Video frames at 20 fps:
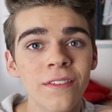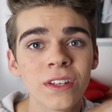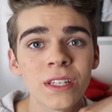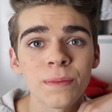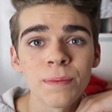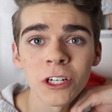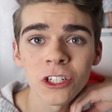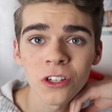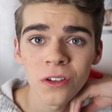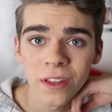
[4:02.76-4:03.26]
give a
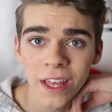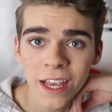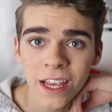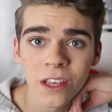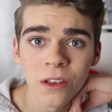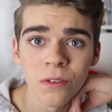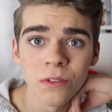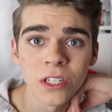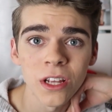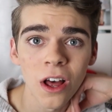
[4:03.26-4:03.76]
special
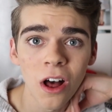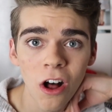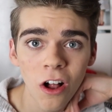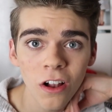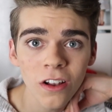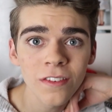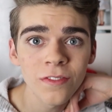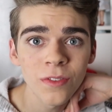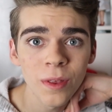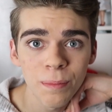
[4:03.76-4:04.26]
thank you to
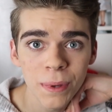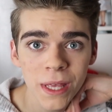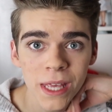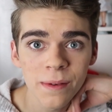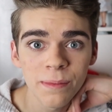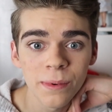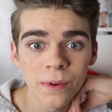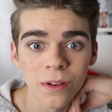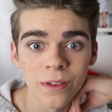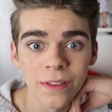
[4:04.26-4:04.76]
all of the
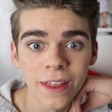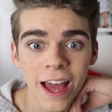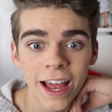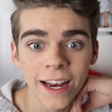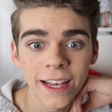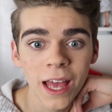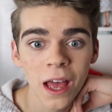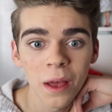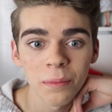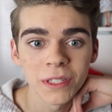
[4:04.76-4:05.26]
people
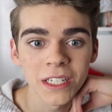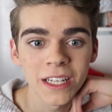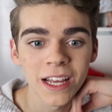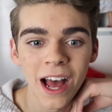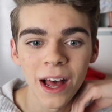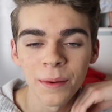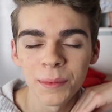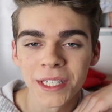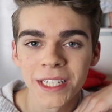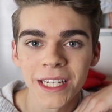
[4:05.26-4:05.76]
that kept
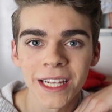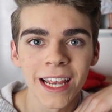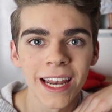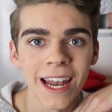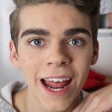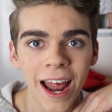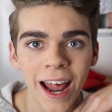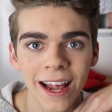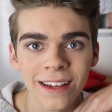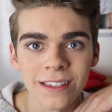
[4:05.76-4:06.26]
commenting and
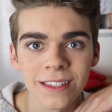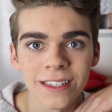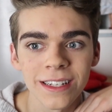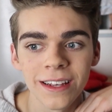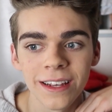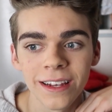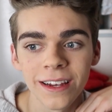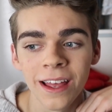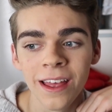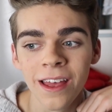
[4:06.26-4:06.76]

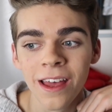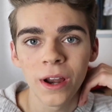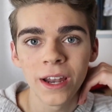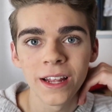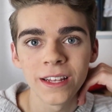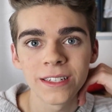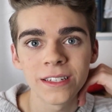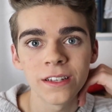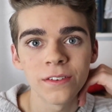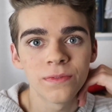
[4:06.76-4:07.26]
asking, when
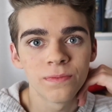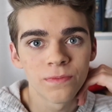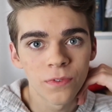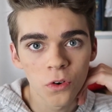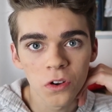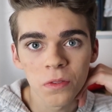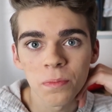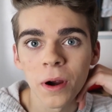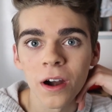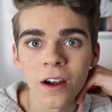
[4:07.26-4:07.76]
is the
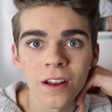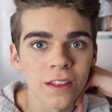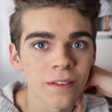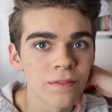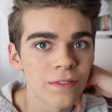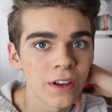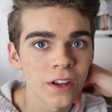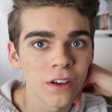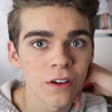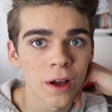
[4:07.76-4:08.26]
fourth part of the
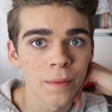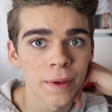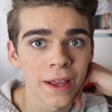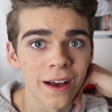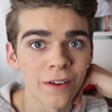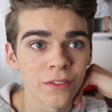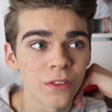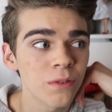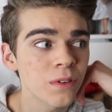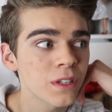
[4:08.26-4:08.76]
video coming
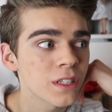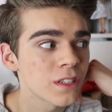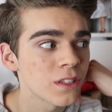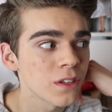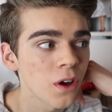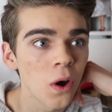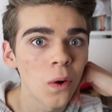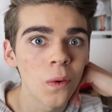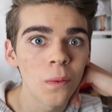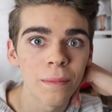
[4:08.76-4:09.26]
out? There were
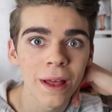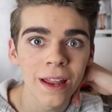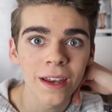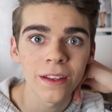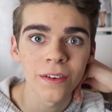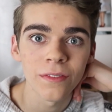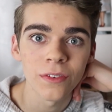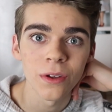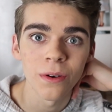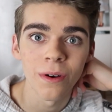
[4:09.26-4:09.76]
so
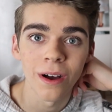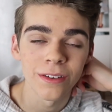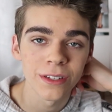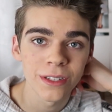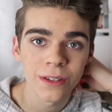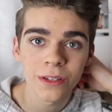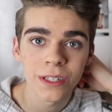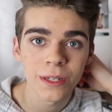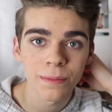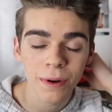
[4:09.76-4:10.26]
many of you. I was
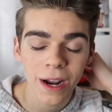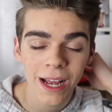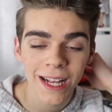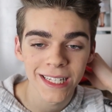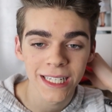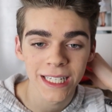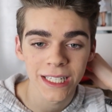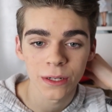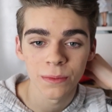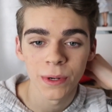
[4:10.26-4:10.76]
so
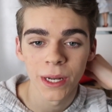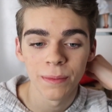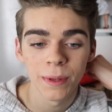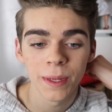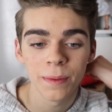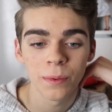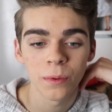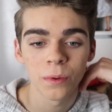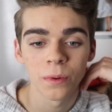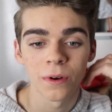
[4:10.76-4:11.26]
surprised that so many
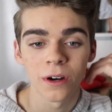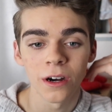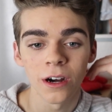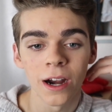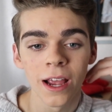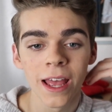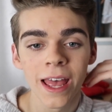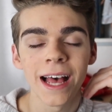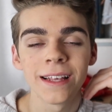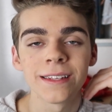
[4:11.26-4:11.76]
people
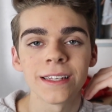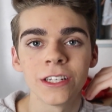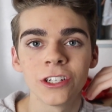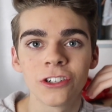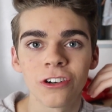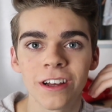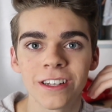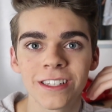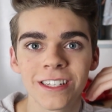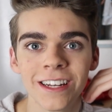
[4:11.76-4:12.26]
were as
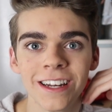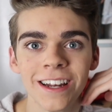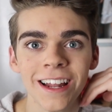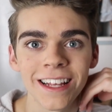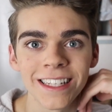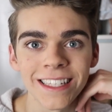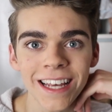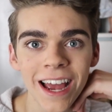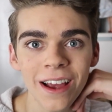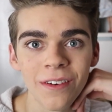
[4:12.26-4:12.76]
interested
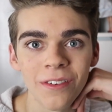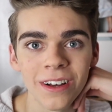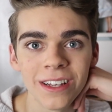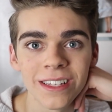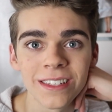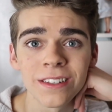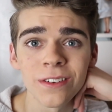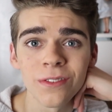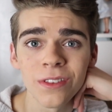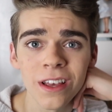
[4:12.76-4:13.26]
as I
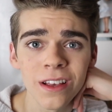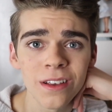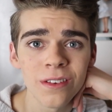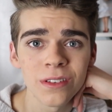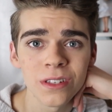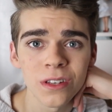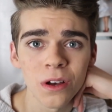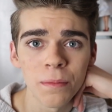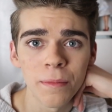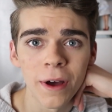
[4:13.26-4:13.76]
was, so thank you
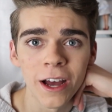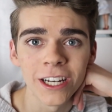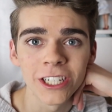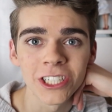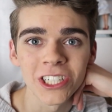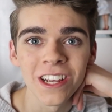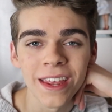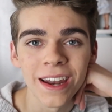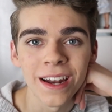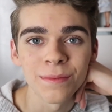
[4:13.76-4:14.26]
so
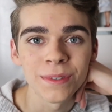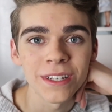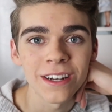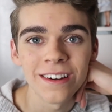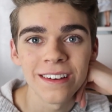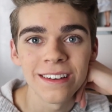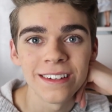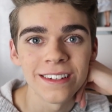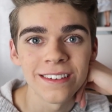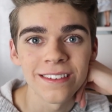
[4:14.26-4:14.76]
much. And I'm
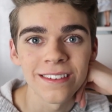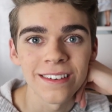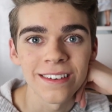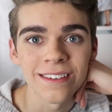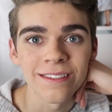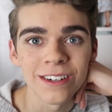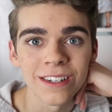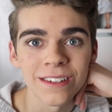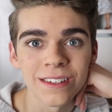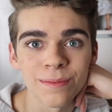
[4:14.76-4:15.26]
sorry I didn't
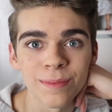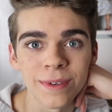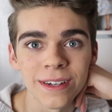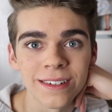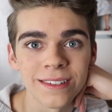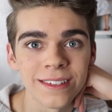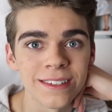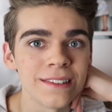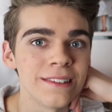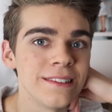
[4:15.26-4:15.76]
like
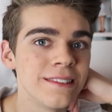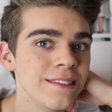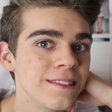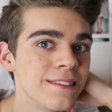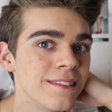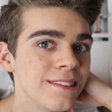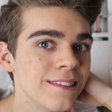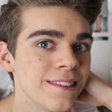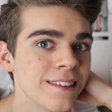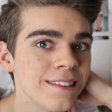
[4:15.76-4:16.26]
respond to any of
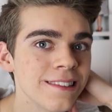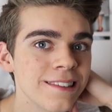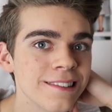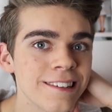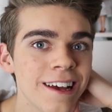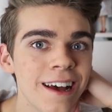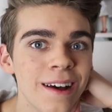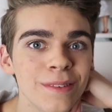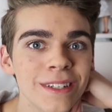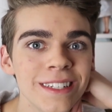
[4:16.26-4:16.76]
your guys'
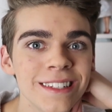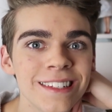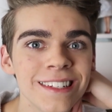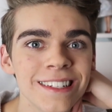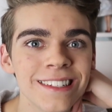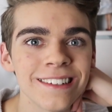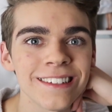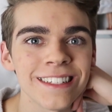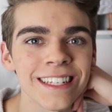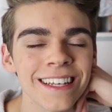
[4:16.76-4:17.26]
comments,
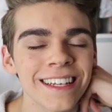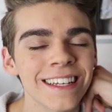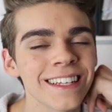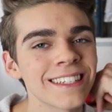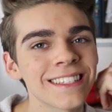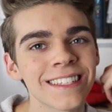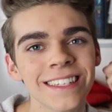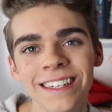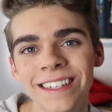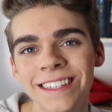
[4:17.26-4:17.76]
because I was like,
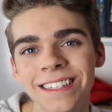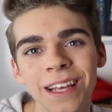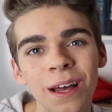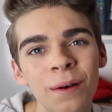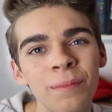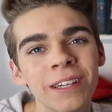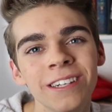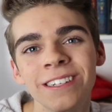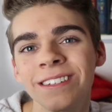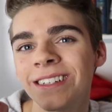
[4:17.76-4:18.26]
it's, it's
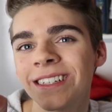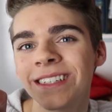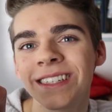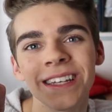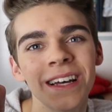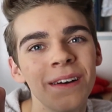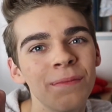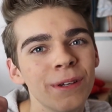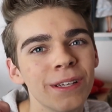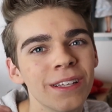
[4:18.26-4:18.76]
coming, it's
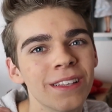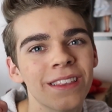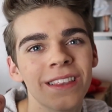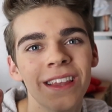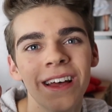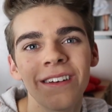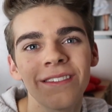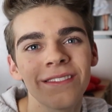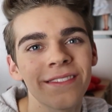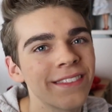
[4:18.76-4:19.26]
coming.
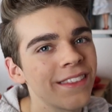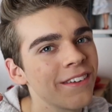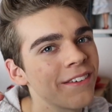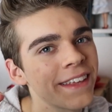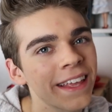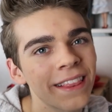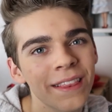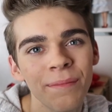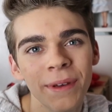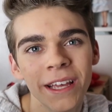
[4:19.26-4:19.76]
I'll They'll
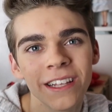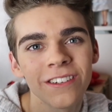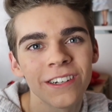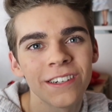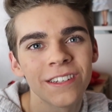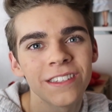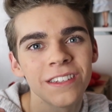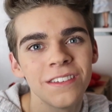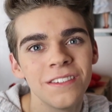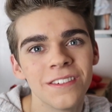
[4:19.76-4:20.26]
get them
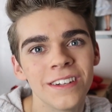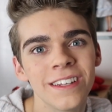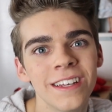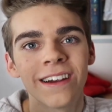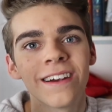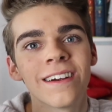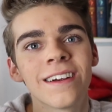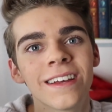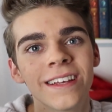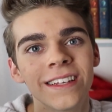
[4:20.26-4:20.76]
answered soon.
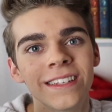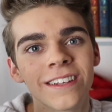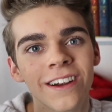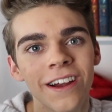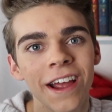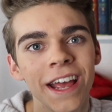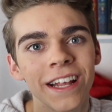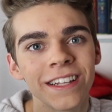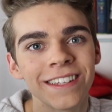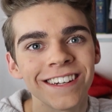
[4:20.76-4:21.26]
Here is your
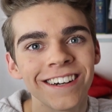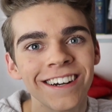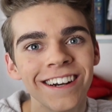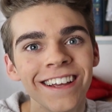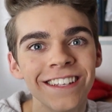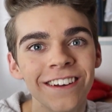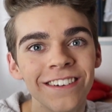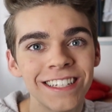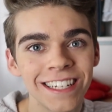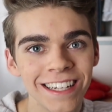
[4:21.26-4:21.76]
answer.
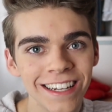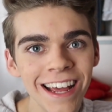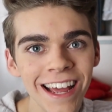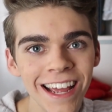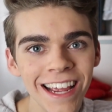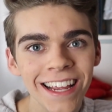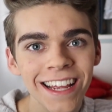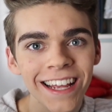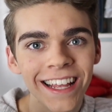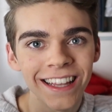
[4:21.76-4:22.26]
So
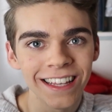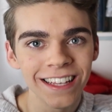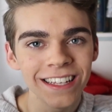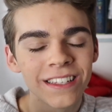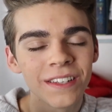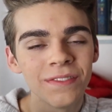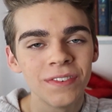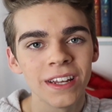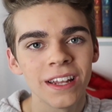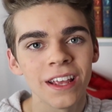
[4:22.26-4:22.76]
today, in
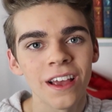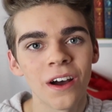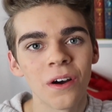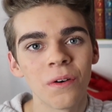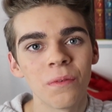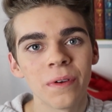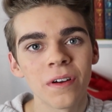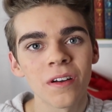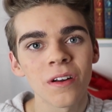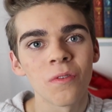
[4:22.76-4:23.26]
this
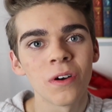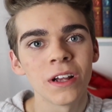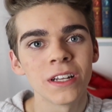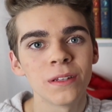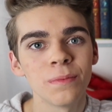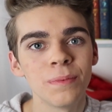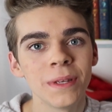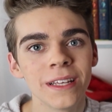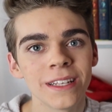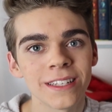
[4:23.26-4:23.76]
video, we're going
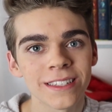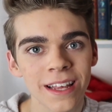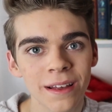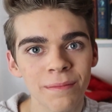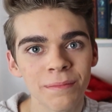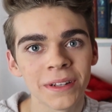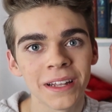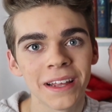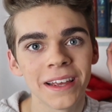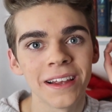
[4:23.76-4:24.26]
to be
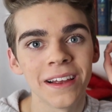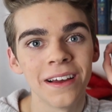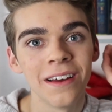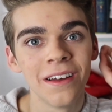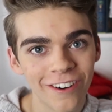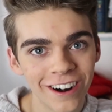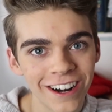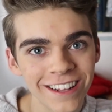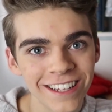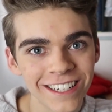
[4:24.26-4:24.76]
assembling
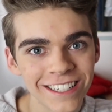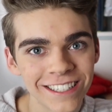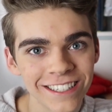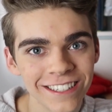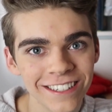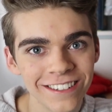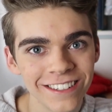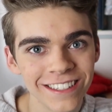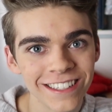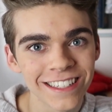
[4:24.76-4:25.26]
one of the
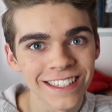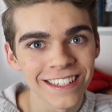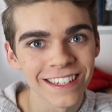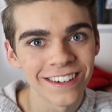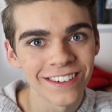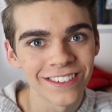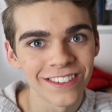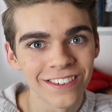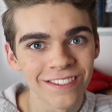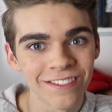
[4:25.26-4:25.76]
shoes
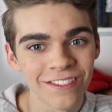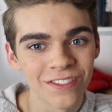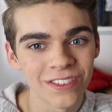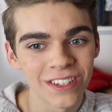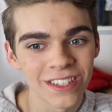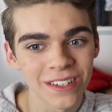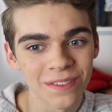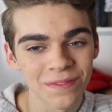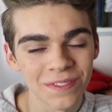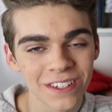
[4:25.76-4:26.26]
of the ruby
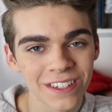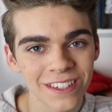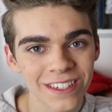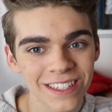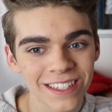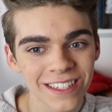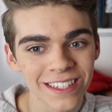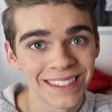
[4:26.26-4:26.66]
slippers.